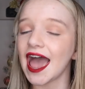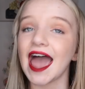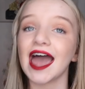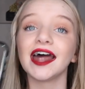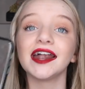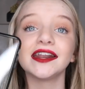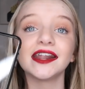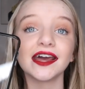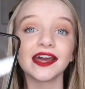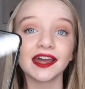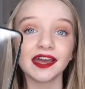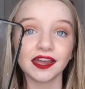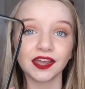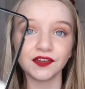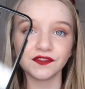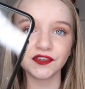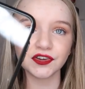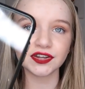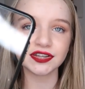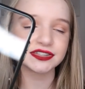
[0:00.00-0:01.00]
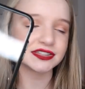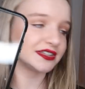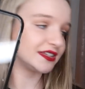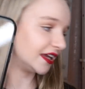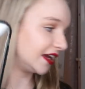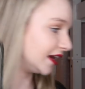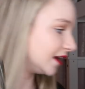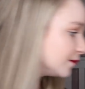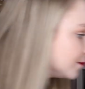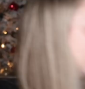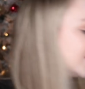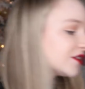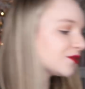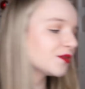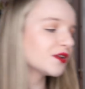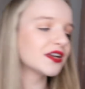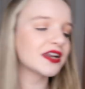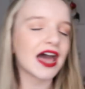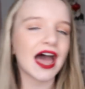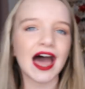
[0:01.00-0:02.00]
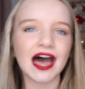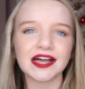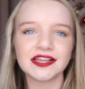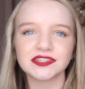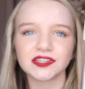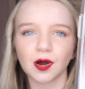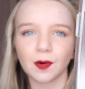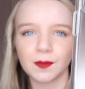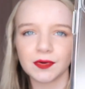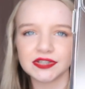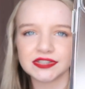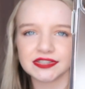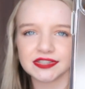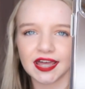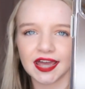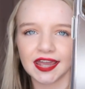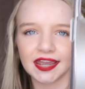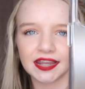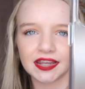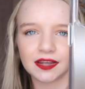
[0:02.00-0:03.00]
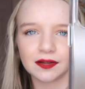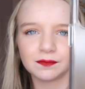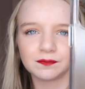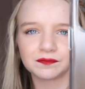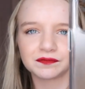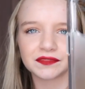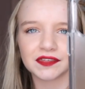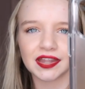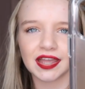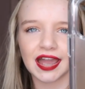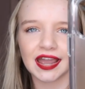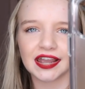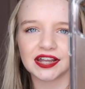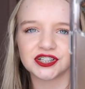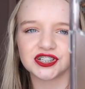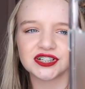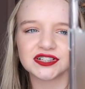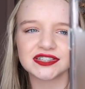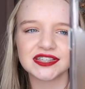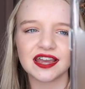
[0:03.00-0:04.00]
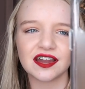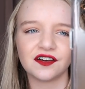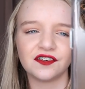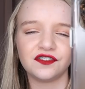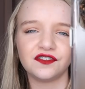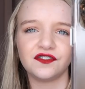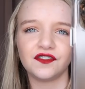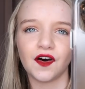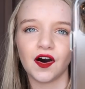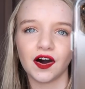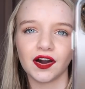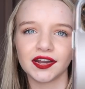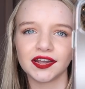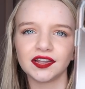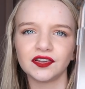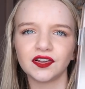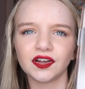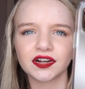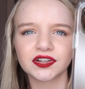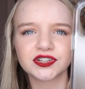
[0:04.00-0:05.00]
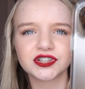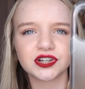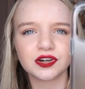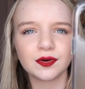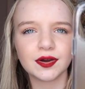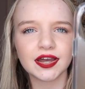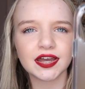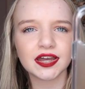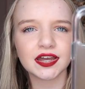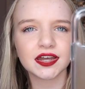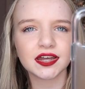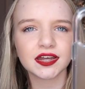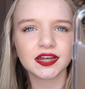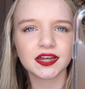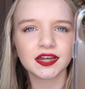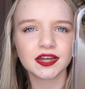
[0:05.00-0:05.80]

And if you could see, this one has almost like, I guess you could say a foggy look to it.